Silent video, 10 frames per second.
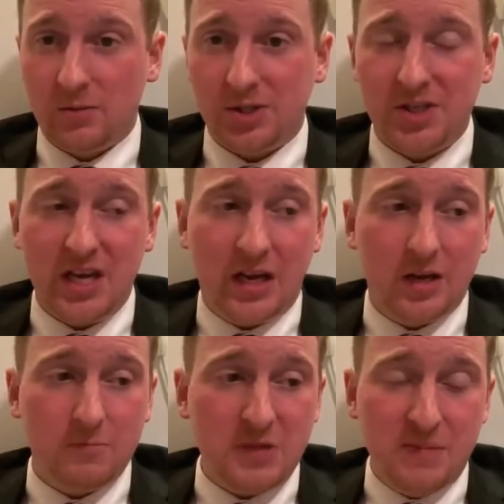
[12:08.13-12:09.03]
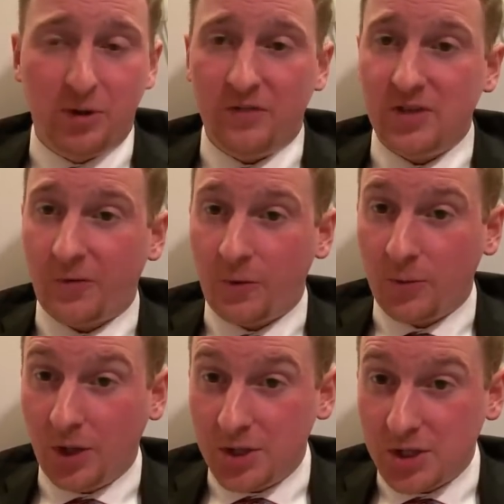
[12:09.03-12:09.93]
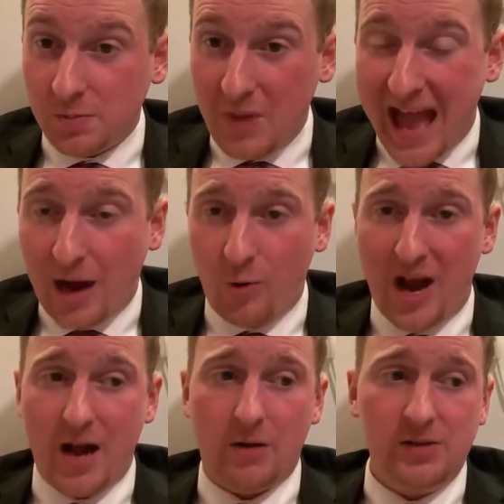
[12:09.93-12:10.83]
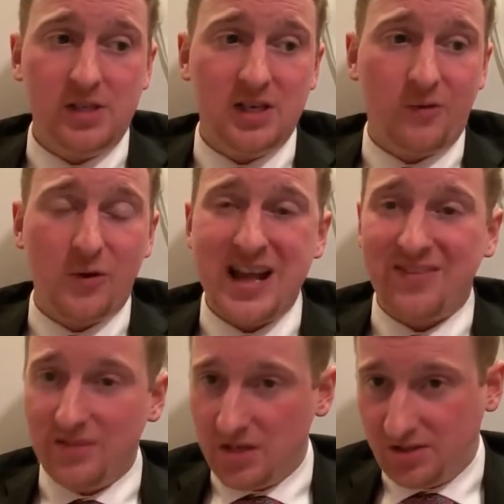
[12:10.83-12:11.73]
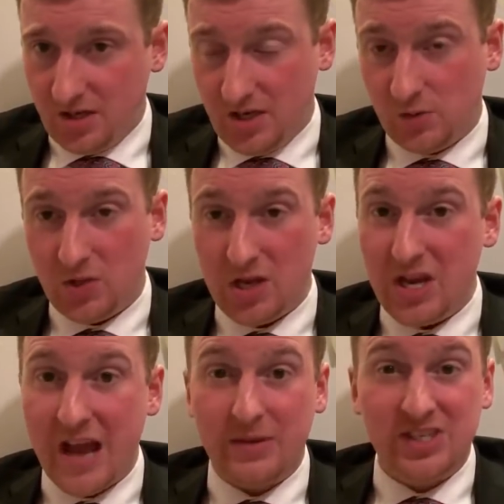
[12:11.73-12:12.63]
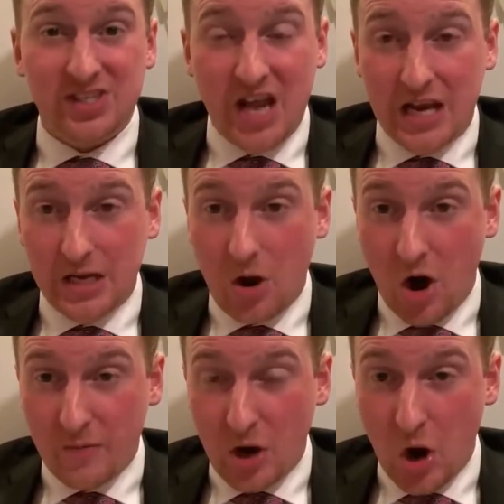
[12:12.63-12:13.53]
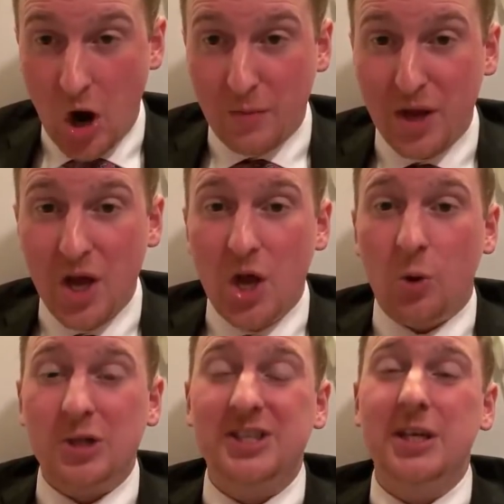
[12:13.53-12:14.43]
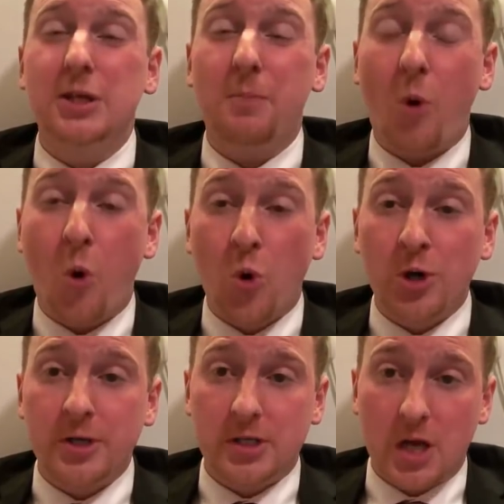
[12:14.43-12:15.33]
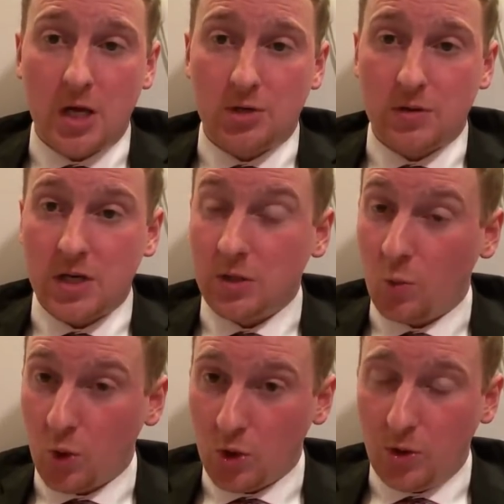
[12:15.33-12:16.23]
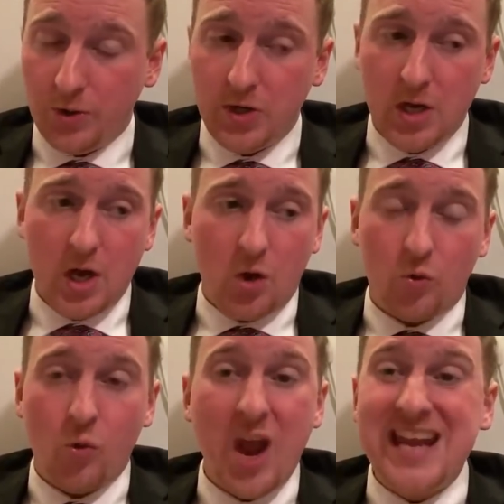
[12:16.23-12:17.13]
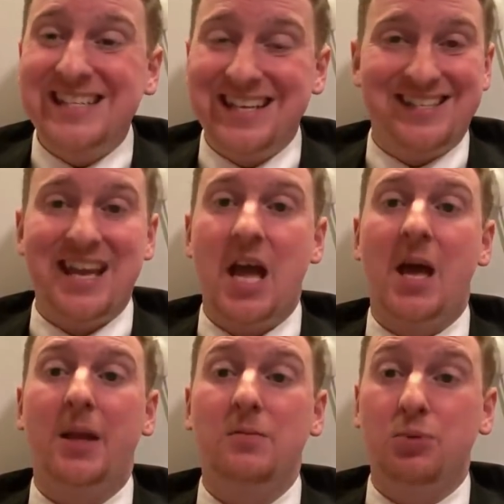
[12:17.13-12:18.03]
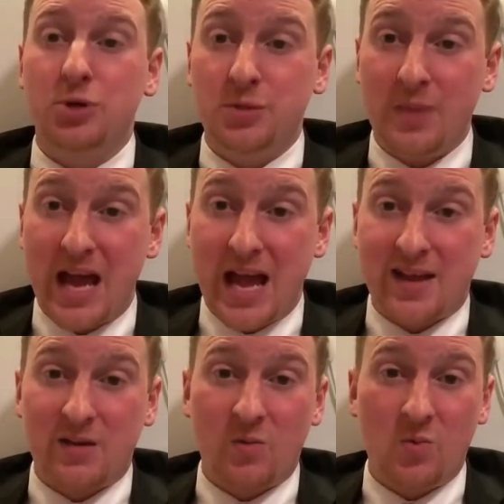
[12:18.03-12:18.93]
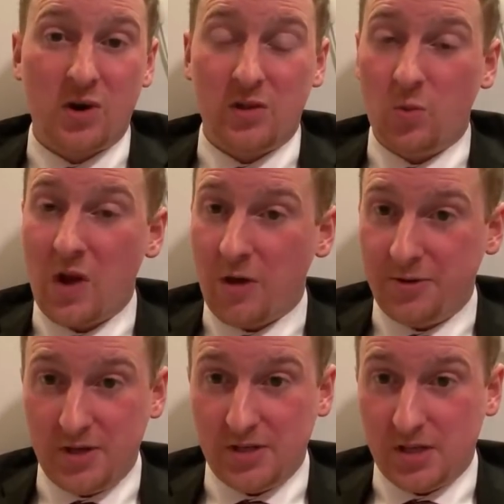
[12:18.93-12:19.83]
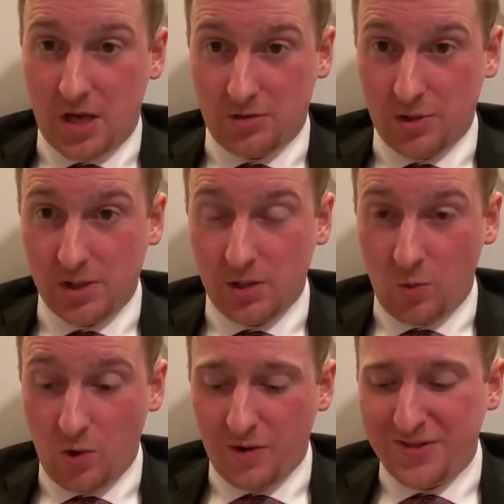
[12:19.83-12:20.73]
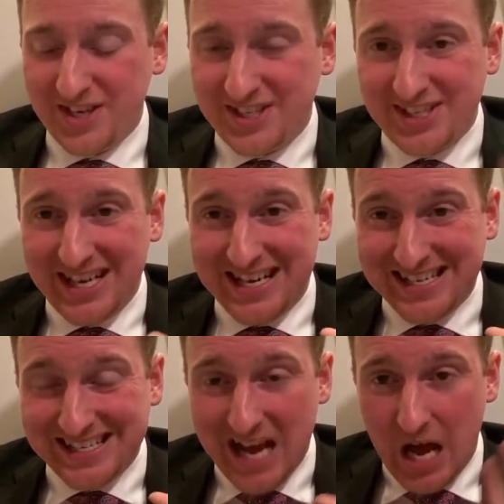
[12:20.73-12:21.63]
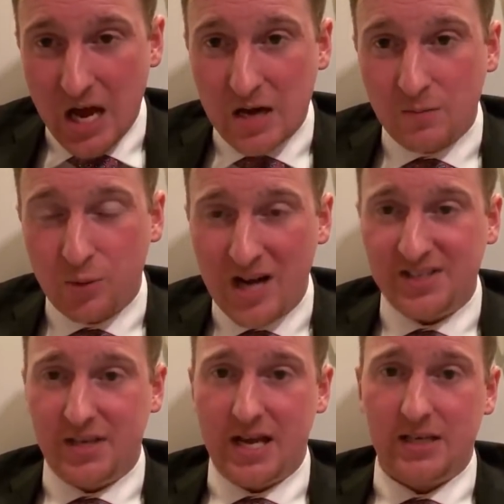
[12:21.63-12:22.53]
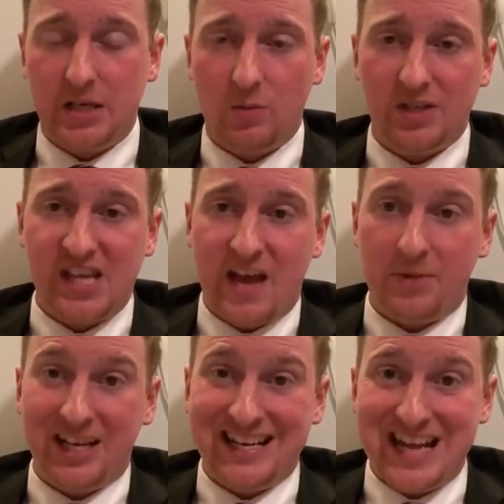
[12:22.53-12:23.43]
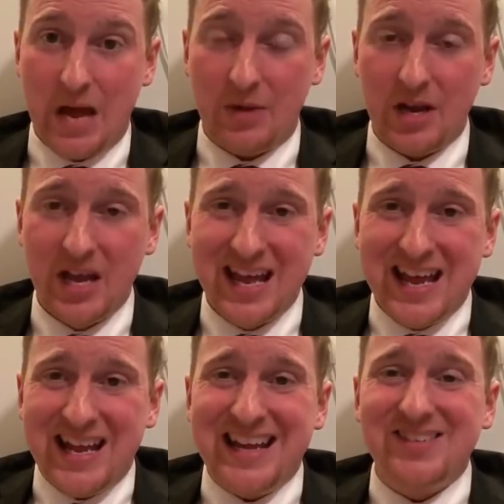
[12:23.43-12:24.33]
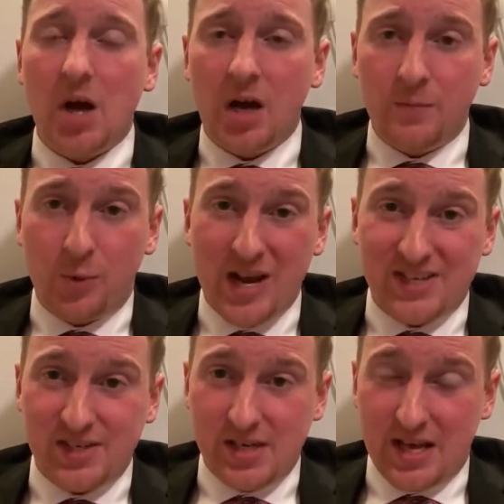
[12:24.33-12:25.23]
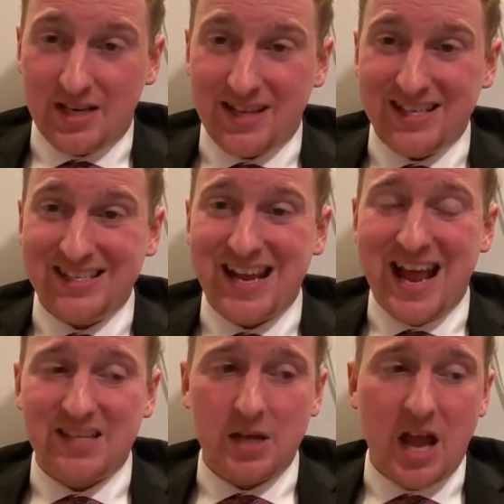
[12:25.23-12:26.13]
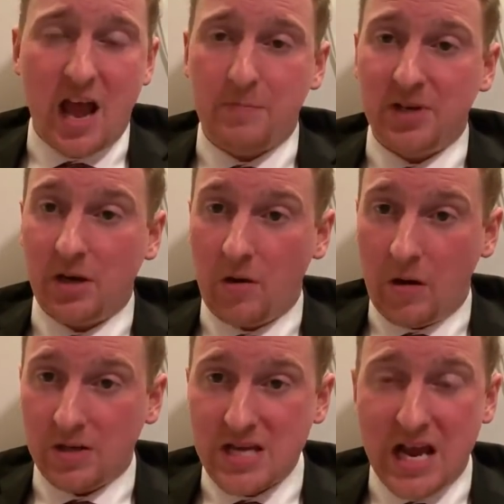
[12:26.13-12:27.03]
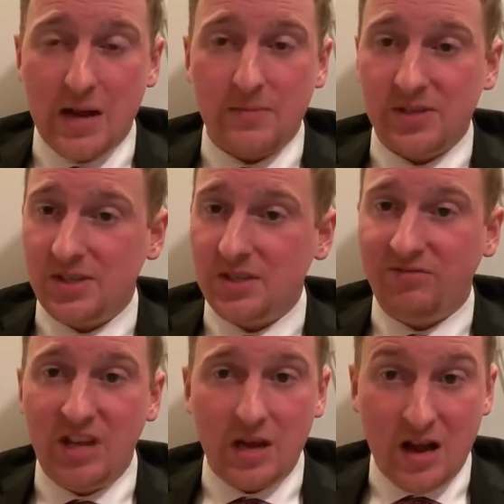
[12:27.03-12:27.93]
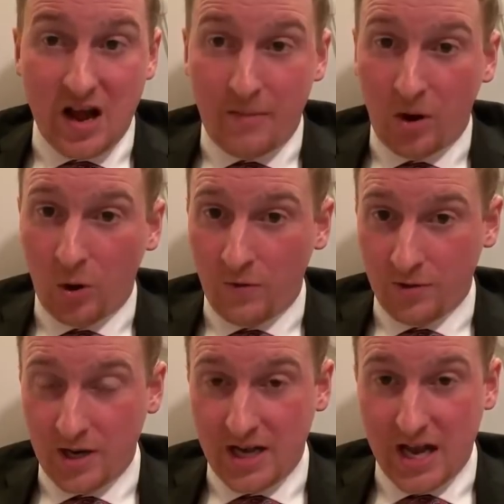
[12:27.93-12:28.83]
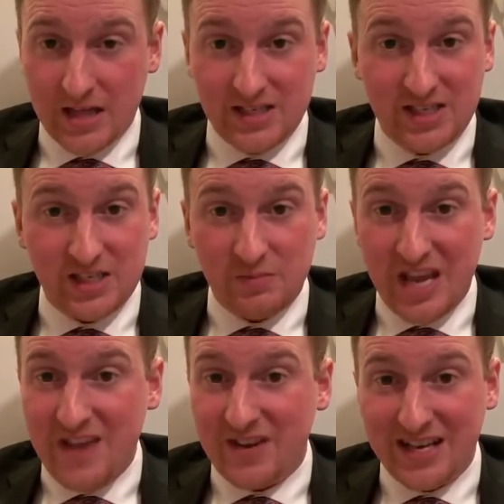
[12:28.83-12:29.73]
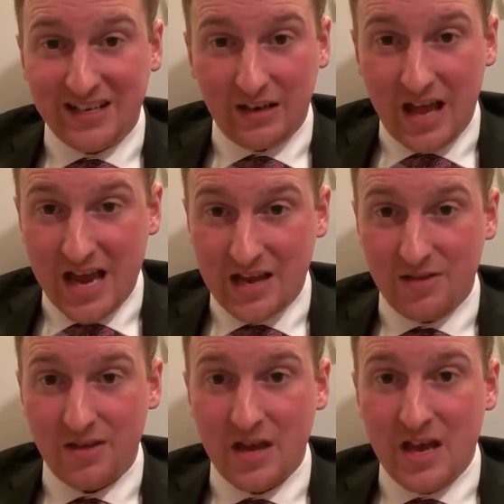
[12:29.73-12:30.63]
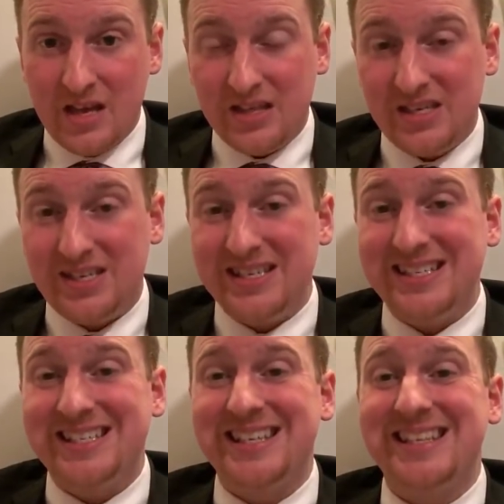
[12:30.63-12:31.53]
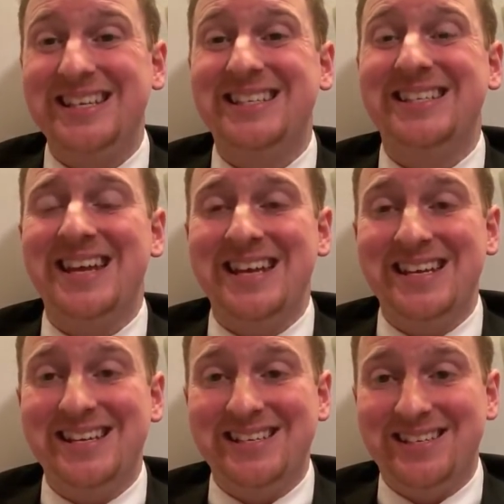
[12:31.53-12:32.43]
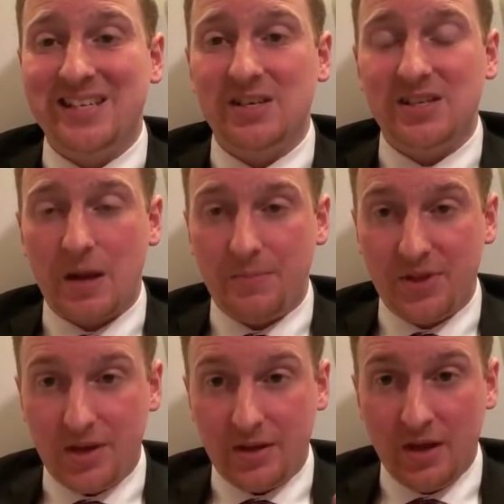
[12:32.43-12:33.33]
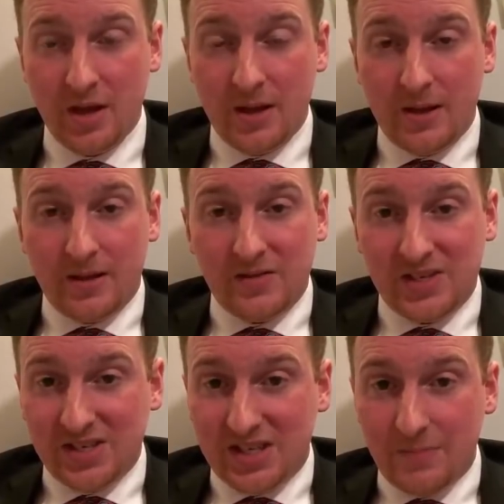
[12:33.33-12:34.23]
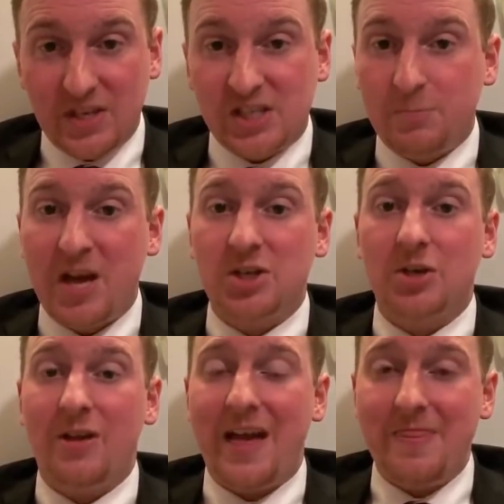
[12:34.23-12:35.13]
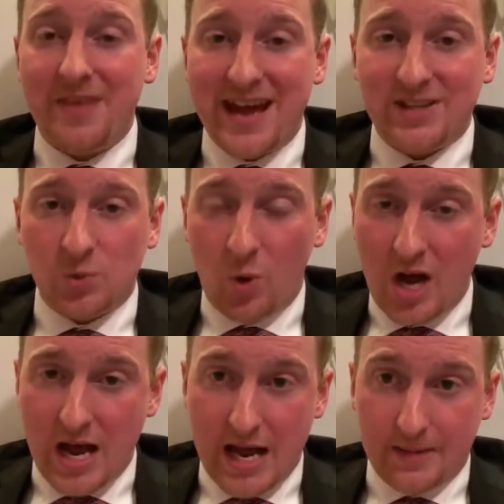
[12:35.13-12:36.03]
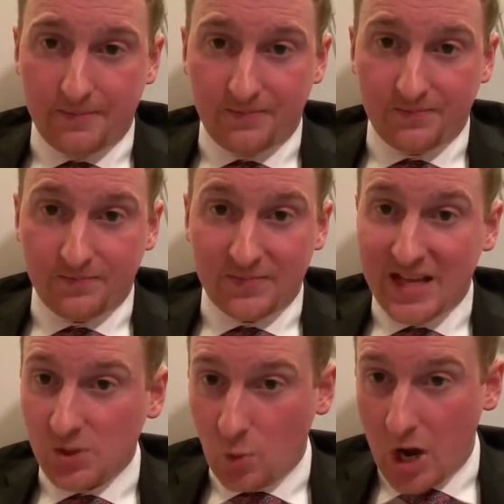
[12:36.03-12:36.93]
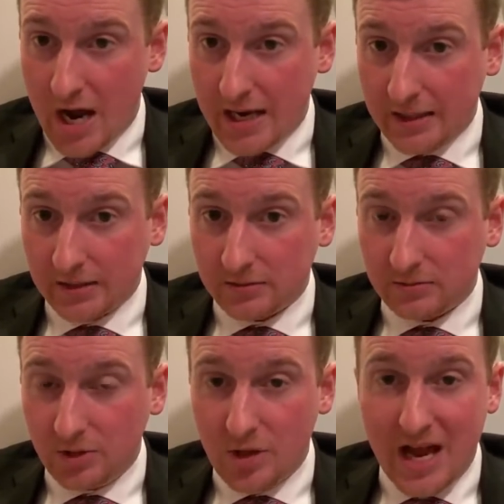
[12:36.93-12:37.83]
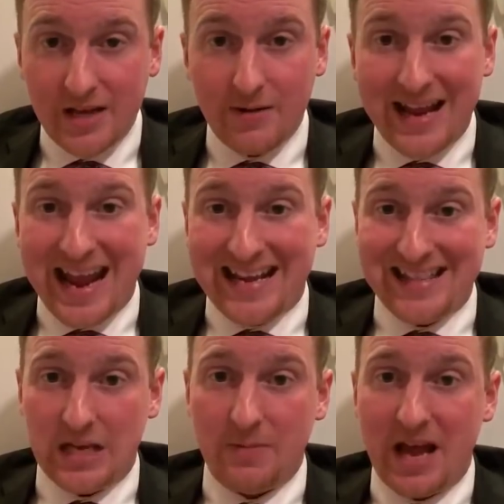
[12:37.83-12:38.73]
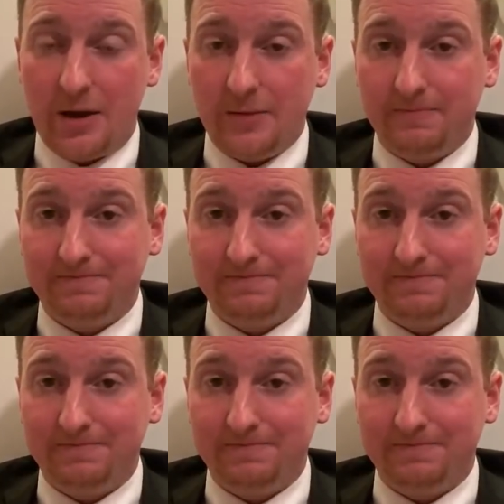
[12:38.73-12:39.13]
We're seeing people of different religious backgrounds and different ethnicities within Yemen standing arm in arm. We're seeing the poorest country in the world raise its head and push back one of the wealthiest countries in the world. This is unprecedented, what's happening in Yemen. It is unprecedented. This hasn't happened in a long time. This is Vietnam all over again. This is David and Goliath. This is this is something this is something special, and that's why, that's why you're not hearing anything about it.